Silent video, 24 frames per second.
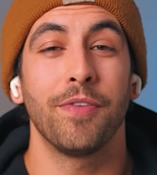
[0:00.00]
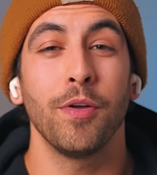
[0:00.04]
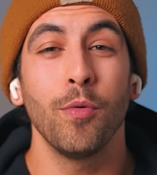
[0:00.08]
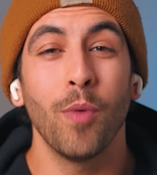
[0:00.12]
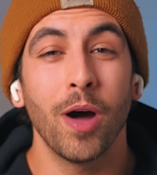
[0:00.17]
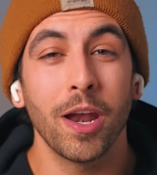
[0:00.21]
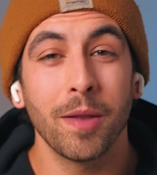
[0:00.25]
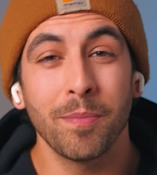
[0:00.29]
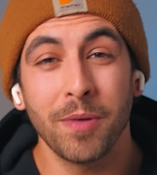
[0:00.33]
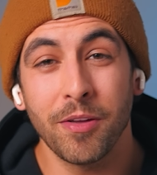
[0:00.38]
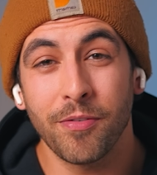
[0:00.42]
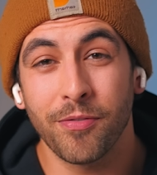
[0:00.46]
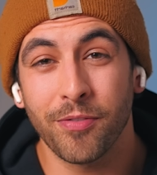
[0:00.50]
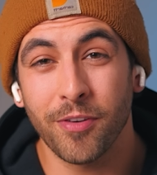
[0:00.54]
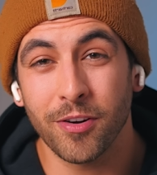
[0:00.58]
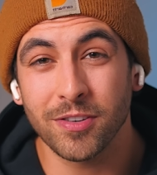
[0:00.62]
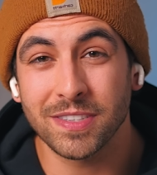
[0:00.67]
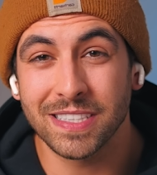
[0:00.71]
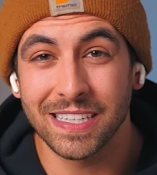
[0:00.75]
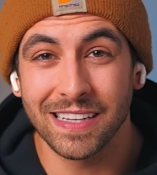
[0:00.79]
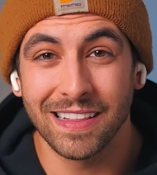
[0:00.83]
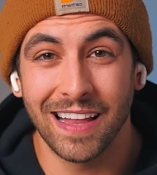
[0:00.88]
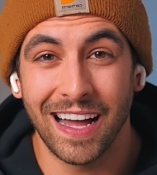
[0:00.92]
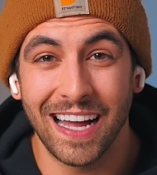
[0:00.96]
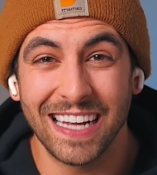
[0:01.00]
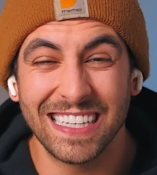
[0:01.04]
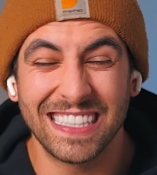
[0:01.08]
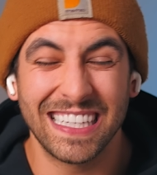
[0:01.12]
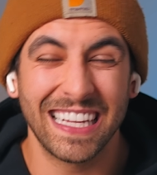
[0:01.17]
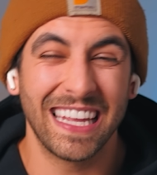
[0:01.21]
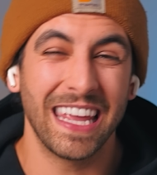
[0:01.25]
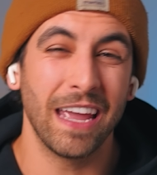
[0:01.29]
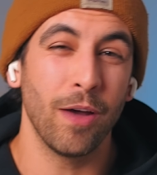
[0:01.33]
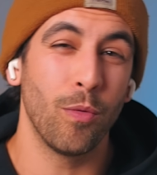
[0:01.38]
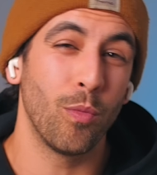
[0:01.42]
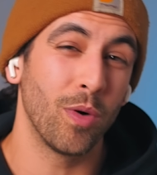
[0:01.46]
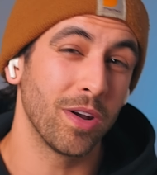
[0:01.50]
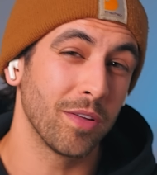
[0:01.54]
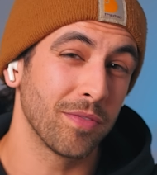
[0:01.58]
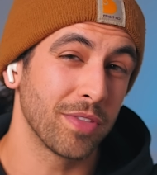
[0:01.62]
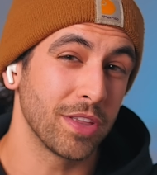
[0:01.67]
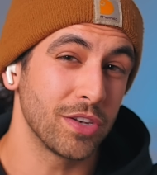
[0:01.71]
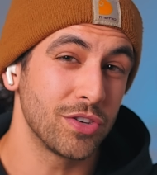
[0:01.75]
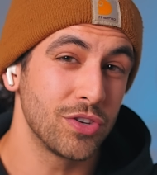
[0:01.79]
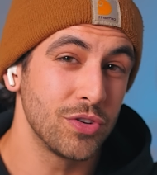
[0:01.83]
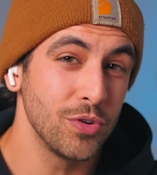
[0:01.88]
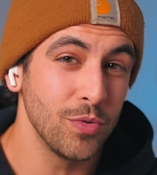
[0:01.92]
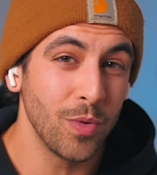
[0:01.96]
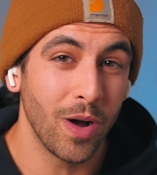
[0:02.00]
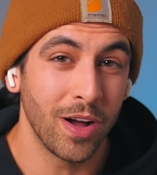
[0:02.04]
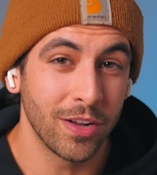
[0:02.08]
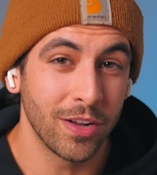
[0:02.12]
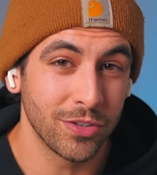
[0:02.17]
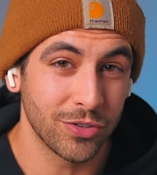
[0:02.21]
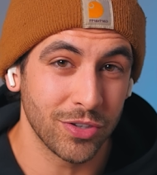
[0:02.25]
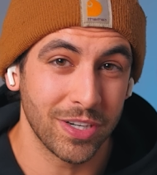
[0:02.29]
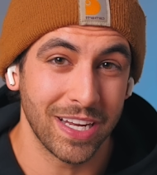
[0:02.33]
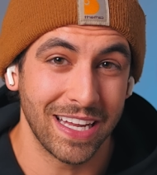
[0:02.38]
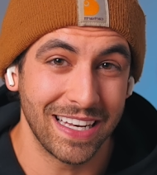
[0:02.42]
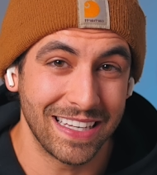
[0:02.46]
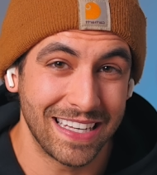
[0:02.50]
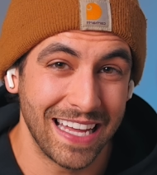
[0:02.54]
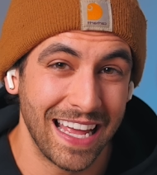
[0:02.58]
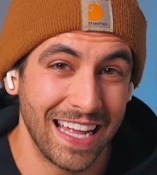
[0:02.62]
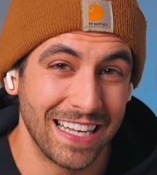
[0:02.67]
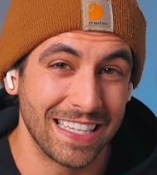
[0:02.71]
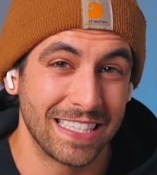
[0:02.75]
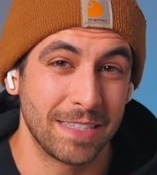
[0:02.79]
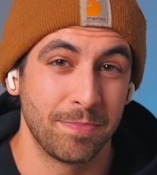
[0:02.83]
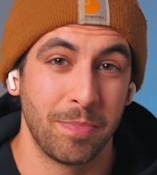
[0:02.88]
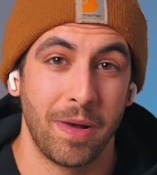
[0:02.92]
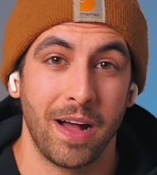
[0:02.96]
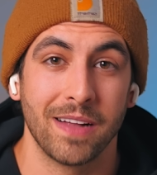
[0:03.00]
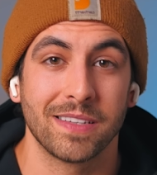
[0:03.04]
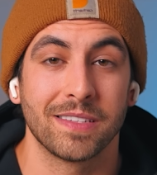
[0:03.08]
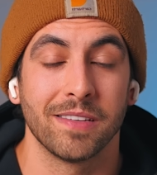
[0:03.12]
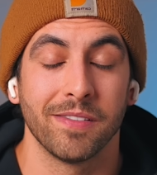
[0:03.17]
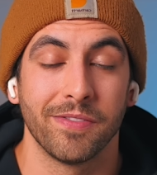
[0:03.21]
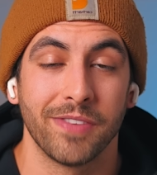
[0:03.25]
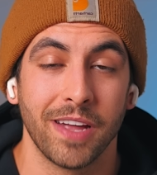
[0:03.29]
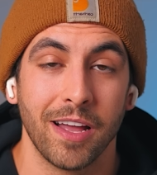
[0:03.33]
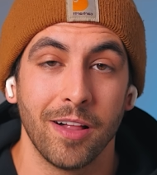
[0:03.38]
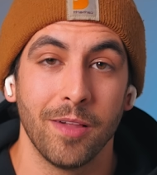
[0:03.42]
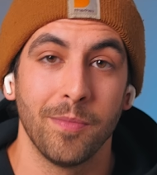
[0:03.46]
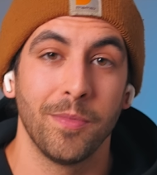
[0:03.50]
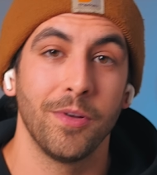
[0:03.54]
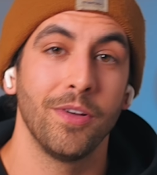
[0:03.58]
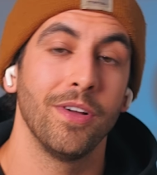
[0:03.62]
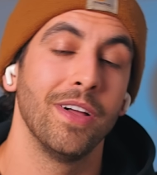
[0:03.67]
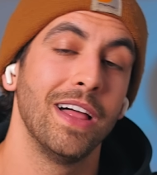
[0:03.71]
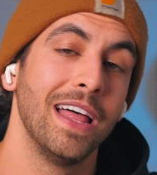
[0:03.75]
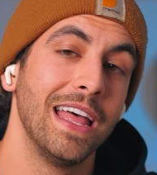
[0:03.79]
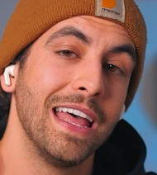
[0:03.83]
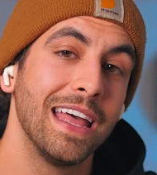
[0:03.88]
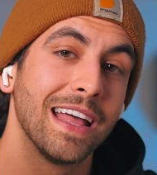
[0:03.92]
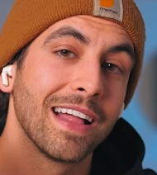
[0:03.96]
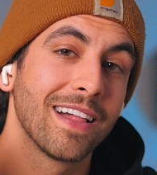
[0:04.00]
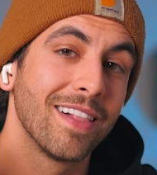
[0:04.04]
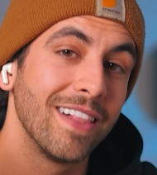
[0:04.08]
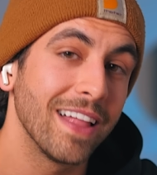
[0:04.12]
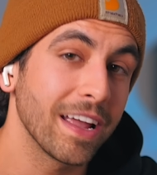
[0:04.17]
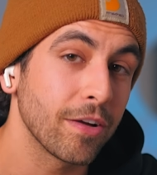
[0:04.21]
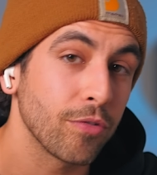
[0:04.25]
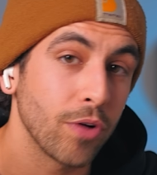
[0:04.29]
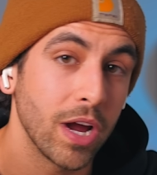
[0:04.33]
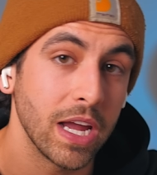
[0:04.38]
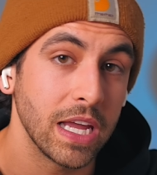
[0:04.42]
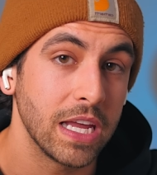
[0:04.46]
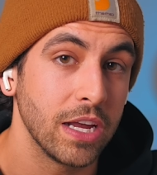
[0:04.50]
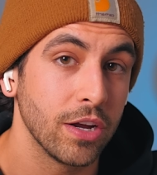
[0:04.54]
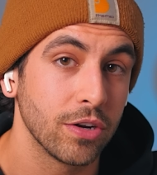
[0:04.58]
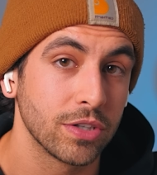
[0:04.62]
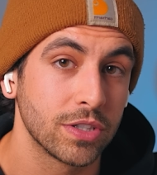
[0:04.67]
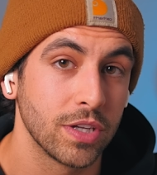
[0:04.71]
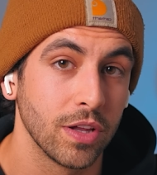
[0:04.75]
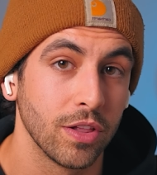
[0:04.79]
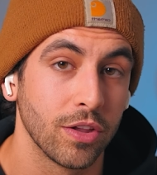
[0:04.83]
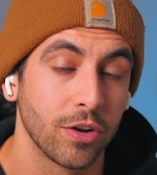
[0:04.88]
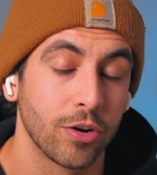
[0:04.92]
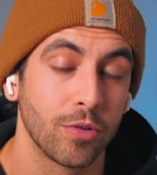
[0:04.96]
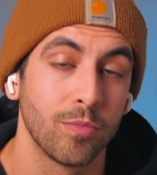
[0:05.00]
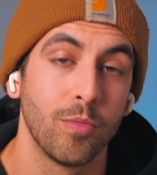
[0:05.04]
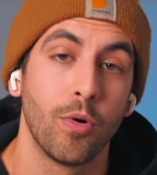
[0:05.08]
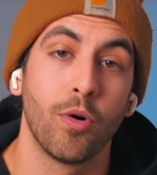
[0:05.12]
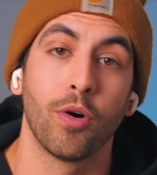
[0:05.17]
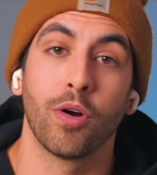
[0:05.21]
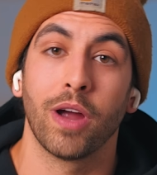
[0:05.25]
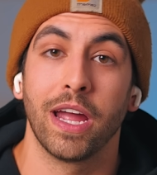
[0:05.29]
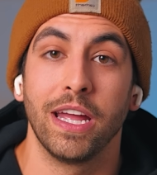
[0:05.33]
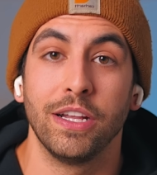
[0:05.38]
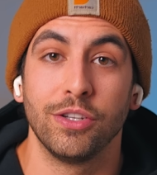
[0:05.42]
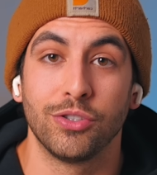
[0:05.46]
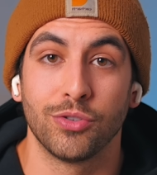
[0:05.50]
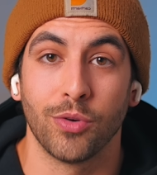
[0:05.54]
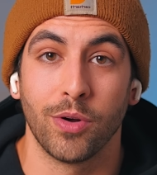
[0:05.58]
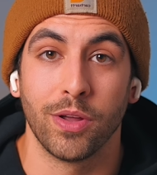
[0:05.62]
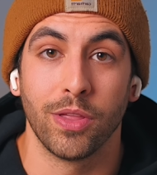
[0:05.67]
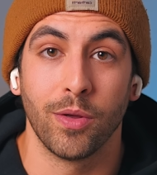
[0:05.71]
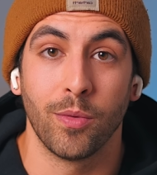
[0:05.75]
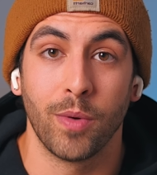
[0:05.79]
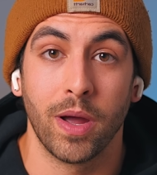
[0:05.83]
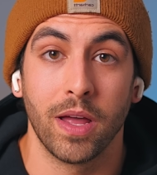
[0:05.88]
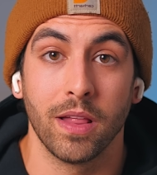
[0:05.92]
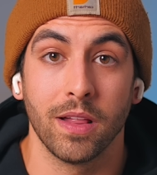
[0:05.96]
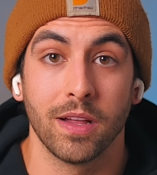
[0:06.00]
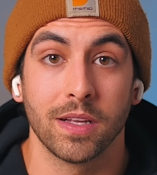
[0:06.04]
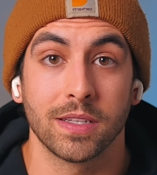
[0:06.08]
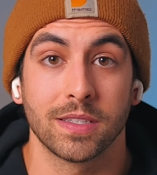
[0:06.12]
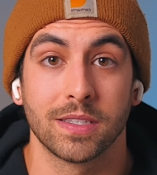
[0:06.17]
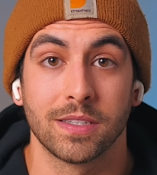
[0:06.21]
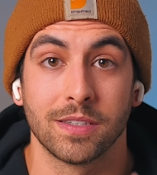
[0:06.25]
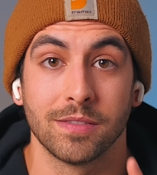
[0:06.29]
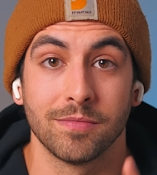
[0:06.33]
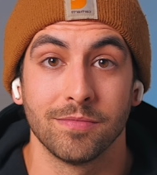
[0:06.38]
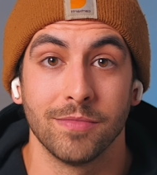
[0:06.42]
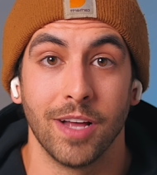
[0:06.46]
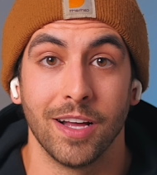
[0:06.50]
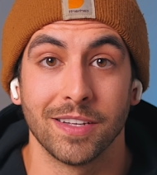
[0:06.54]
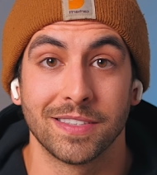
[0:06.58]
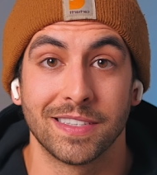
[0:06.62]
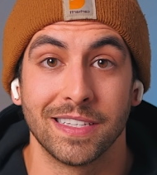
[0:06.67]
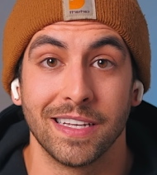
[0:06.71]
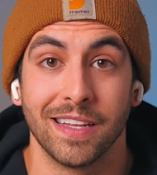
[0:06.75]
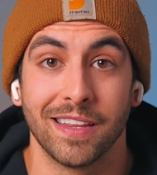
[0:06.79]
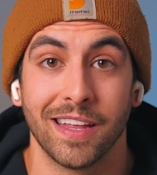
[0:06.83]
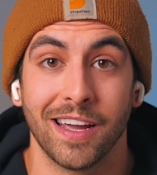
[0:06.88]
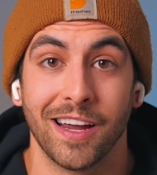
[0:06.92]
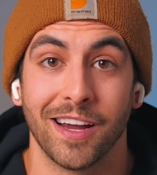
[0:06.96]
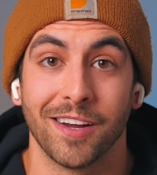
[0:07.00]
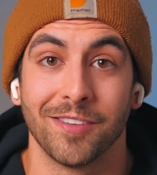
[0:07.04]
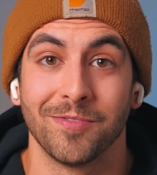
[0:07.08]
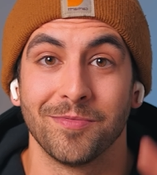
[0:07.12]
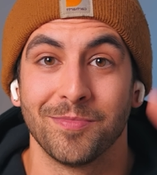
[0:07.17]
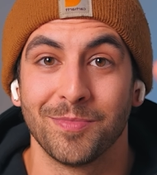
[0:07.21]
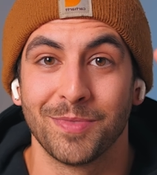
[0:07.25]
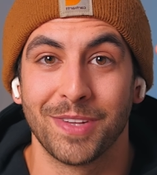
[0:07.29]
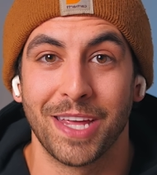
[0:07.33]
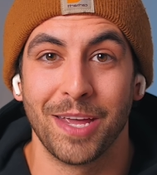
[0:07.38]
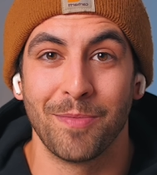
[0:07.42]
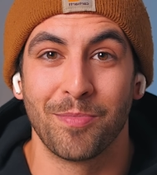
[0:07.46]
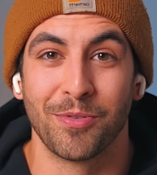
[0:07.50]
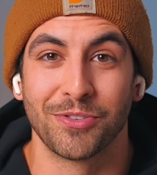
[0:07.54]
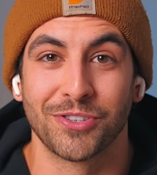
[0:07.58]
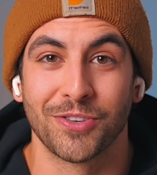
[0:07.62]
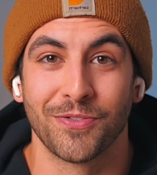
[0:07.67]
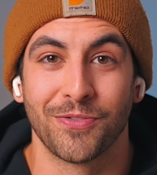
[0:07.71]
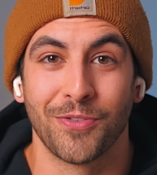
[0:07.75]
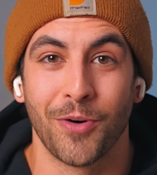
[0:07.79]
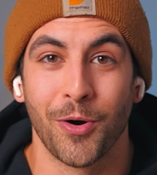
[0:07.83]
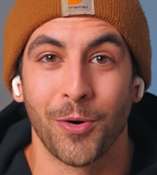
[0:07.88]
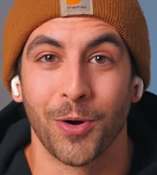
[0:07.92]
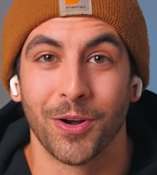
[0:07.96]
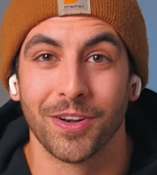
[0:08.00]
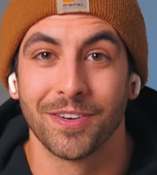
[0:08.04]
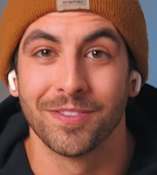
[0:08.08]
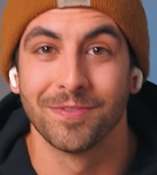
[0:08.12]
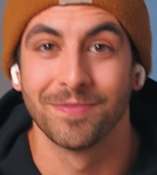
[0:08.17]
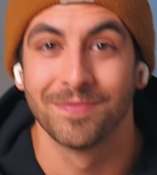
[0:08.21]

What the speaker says: you wanna be first in line to get one of the 210 spots available, click right here to learn more and join the waitlist. I'll see you there. Keep pushing forward.